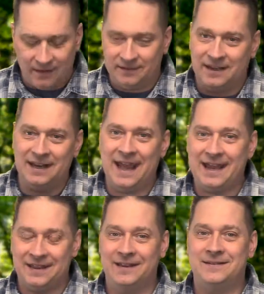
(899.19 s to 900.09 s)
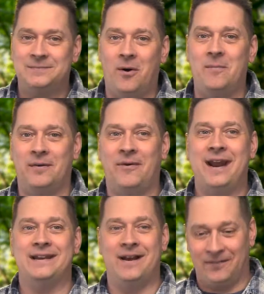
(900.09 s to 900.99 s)
Today, this moment,
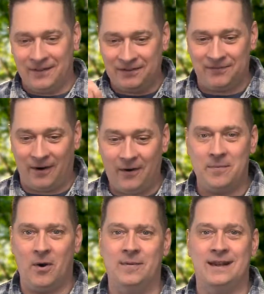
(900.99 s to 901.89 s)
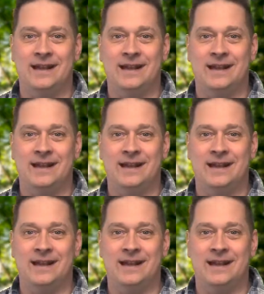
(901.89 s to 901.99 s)
right now, this very moment